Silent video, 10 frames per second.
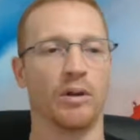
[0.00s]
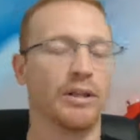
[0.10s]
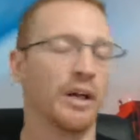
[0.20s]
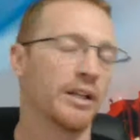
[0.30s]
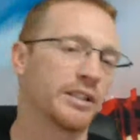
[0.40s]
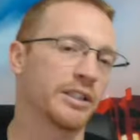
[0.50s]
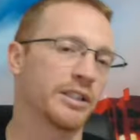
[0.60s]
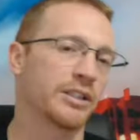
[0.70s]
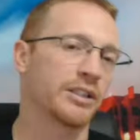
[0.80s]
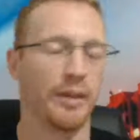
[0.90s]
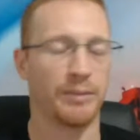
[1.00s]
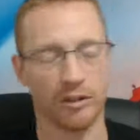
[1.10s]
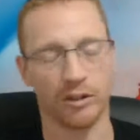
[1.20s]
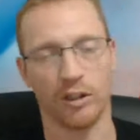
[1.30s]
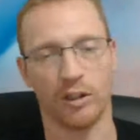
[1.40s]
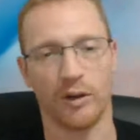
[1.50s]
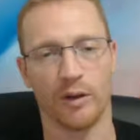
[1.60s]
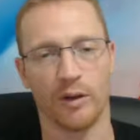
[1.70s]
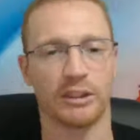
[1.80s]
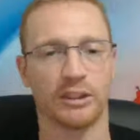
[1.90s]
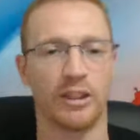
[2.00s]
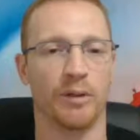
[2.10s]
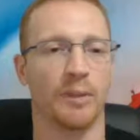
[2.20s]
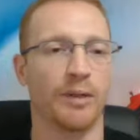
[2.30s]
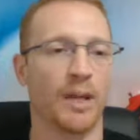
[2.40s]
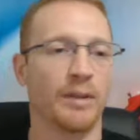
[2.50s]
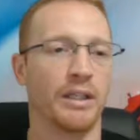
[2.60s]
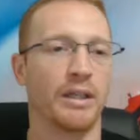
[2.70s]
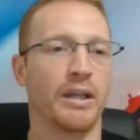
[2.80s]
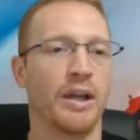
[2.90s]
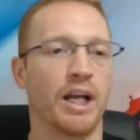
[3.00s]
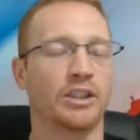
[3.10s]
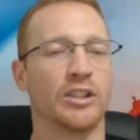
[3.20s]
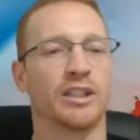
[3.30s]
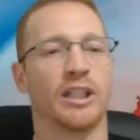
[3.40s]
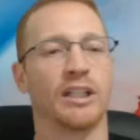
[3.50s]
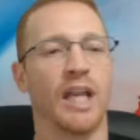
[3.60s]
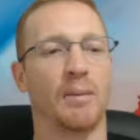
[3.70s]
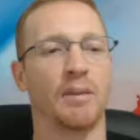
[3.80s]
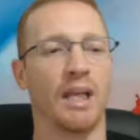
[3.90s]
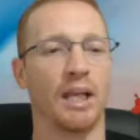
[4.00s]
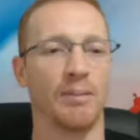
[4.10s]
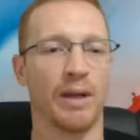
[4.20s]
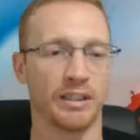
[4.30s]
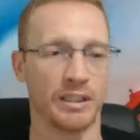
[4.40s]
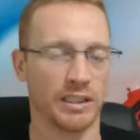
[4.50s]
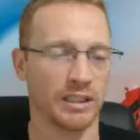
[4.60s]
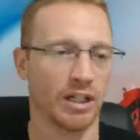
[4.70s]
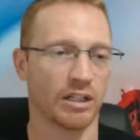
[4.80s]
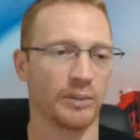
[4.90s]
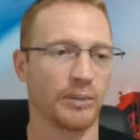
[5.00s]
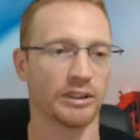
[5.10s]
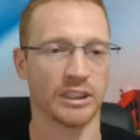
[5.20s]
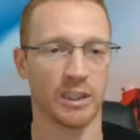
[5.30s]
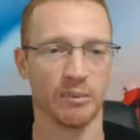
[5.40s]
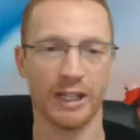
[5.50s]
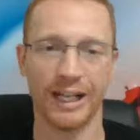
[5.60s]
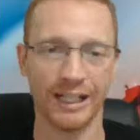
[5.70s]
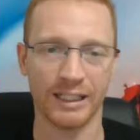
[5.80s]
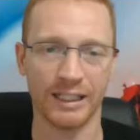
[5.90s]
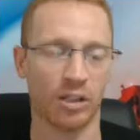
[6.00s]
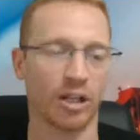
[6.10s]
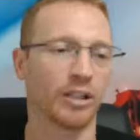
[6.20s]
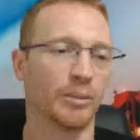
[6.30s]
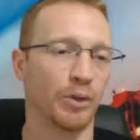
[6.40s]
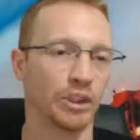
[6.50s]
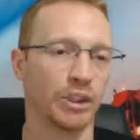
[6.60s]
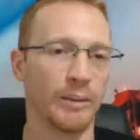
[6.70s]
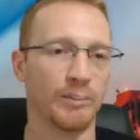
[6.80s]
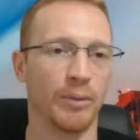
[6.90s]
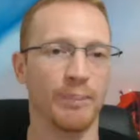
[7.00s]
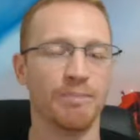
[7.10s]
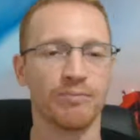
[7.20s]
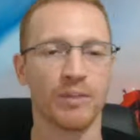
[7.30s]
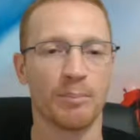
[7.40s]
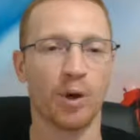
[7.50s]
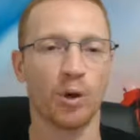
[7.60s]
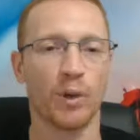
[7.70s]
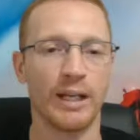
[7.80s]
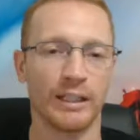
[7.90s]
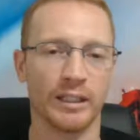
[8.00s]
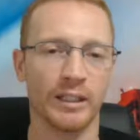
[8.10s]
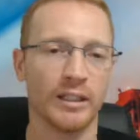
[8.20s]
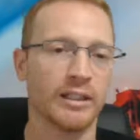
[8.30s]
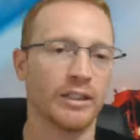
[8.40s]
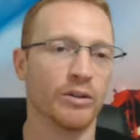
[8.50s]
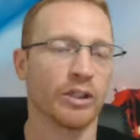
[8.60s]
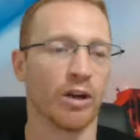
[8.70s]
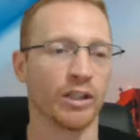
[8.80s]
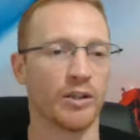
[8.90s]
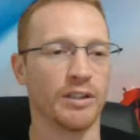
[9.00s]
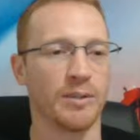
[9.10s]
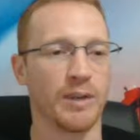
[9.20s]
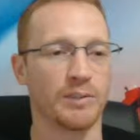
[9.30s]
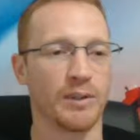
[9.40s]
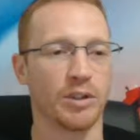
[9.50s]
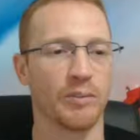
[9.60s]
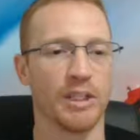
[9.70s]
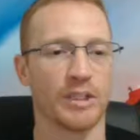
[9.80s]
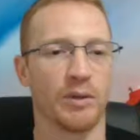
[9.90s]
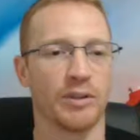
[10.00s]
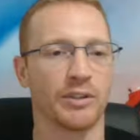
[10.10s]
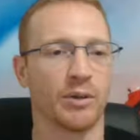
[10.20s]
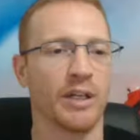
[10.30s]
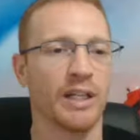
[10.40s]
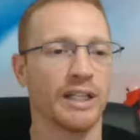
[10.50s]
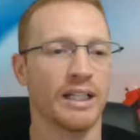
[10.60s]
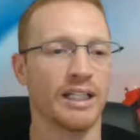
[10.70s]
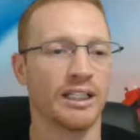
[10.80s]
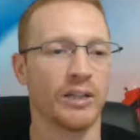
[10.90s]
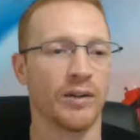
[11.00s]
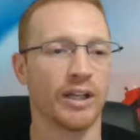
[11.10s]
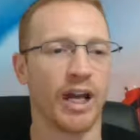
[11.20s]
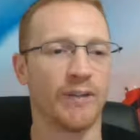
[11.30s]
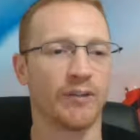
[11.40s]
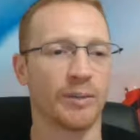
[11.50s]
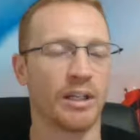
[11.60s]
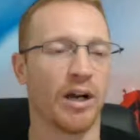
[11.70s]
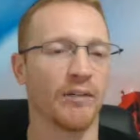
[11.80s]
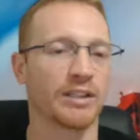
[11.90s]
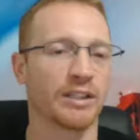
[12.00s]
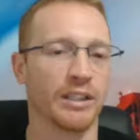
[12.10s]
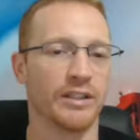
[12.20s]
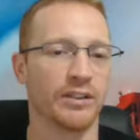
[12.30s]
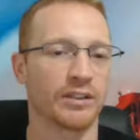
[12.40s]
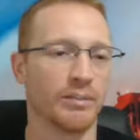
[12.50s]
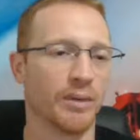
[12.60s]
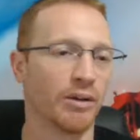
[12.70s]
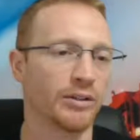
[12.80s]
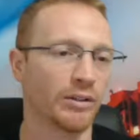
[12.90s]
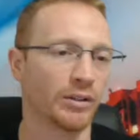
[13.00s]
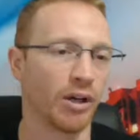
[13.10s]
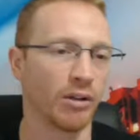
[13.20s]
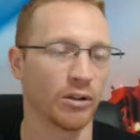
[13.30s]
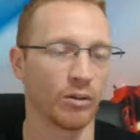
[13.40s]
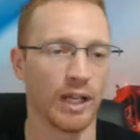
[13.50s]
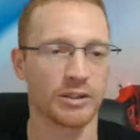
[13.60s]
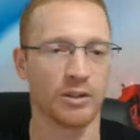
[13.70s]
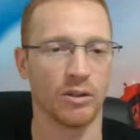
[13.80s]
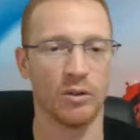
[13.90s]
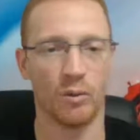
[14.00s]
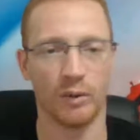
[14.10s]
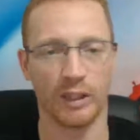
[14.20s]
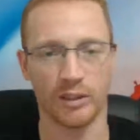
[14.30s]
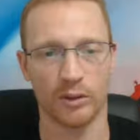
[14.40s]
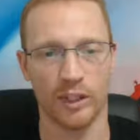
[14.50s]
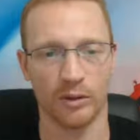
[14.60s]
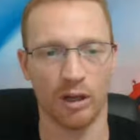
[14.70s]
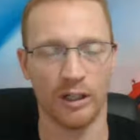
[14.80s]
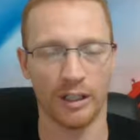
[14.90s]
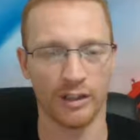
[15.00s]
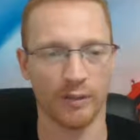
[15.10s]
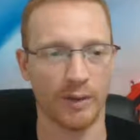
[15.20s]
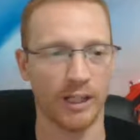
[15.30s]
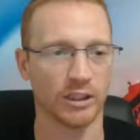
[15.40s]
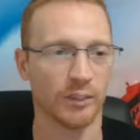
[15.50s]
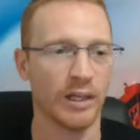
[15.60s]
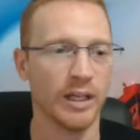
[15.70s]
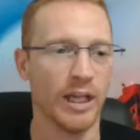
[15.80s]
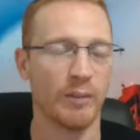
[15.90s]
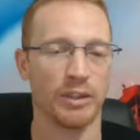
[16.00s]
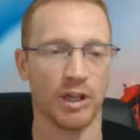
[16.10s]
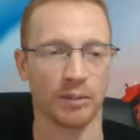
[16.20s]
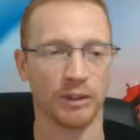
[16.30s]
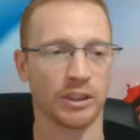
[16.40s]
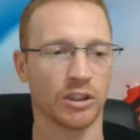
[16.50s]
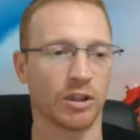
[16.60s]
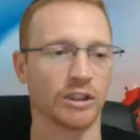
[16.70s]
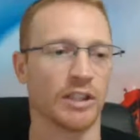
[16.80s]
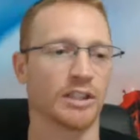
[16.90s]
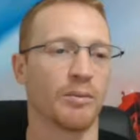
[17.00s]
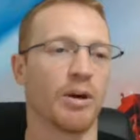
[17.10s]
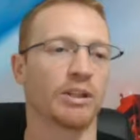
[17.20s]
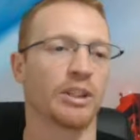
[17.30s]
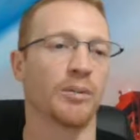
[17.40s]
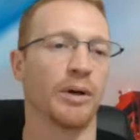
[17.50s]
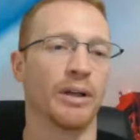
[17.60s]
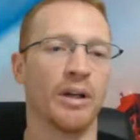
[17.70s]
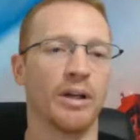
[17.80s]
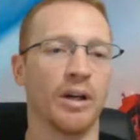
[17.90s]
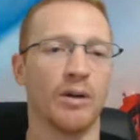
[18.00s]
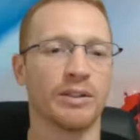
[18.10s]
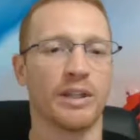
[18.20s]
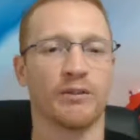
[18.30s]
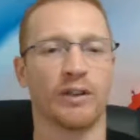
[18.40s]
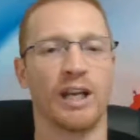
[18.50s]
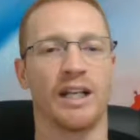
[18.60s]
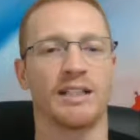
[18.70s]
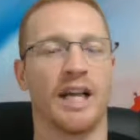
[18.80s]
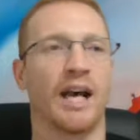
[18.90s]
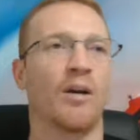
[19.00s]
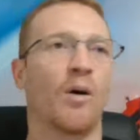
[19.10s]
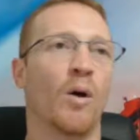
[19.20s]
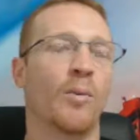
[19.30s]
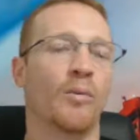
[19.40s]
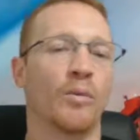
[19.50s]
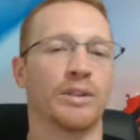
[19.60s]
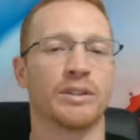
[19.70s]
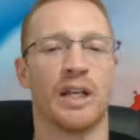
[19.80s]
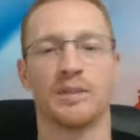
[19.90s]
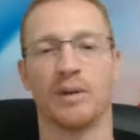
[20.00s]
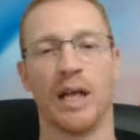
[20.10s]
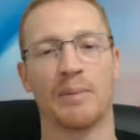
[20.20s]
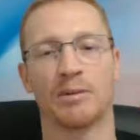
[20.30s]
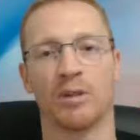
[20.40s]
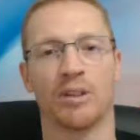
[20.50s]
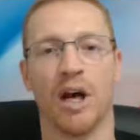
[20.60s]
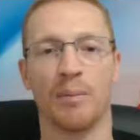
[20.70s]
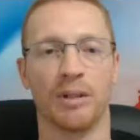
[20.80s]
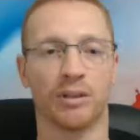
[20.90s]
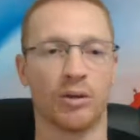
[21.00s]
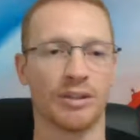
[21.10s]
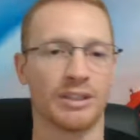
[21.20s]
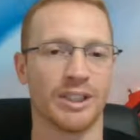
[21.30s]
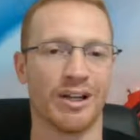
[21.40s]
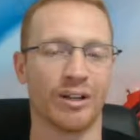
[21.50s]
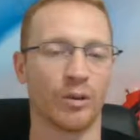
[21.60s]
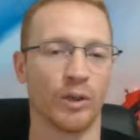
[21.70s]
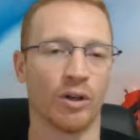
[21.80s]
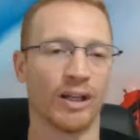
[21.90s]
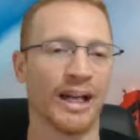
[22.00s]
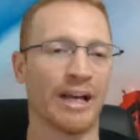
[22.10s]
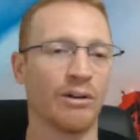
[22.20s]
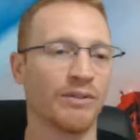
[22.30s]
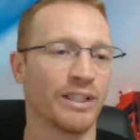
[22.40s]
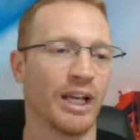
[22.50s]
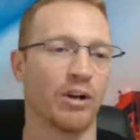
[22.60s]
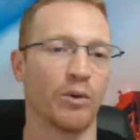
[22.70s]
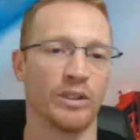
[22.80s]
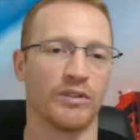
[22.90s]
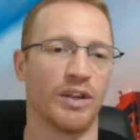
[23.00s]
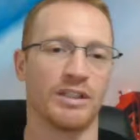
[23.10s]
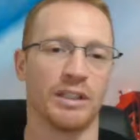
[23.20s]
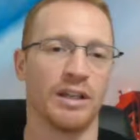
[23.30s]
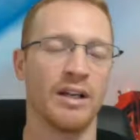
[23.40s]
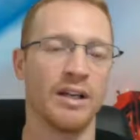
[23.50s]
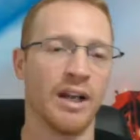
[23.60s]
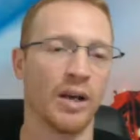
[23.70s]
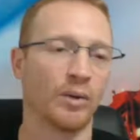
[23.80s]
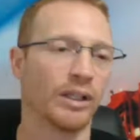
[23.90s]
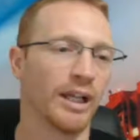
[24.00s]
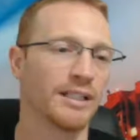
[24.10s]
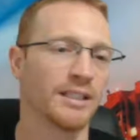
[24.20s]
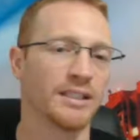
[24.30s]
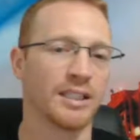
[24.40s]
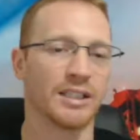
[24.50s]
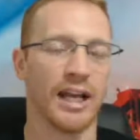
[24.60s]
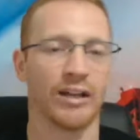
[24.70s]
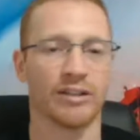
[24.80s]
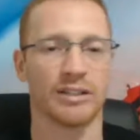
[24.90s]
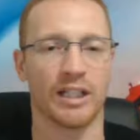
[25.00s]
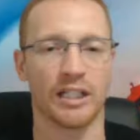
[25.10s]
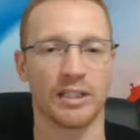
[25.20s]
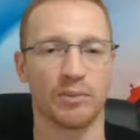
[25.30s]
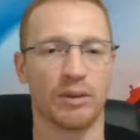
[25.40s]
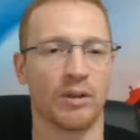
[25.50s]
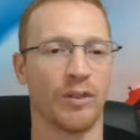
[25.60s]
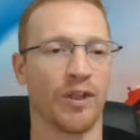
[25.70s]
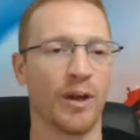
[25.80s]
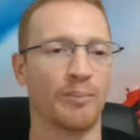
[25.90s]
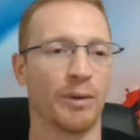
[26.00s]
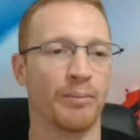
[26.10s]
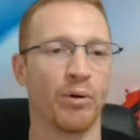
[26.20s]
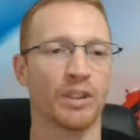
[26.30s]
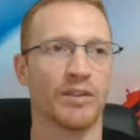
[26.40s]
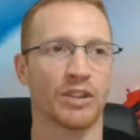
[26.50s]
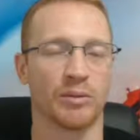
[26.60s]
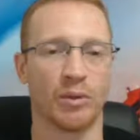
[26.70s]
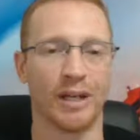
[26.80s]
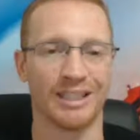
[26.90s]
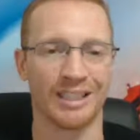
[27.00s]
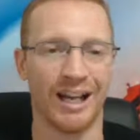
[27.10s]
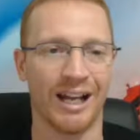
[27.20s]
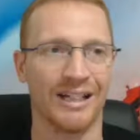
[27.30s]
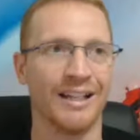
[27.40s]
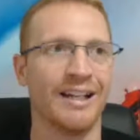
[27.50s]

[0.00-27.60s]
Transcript: And not necessarily, you could argue that with pretty much anybody, but I should say on a game-to-game basis, he's not going to pitch the same amount of innings. They're not going to push him, but per inning, you could argue he's the best pitcher in baseball. So he's still the guy for me. Obviously, there's some merit to Carlos Carrasco, who we'll get to later on in a tough matchup. And we talked about the Shark, Jeff Samardzija. But Jose Fernandez at home has been absolutely dominant throughout his entire career, and I don't even care who he's facing. I realize it's the Tigers, and they got some pretty good thump, but most of it's from the right side.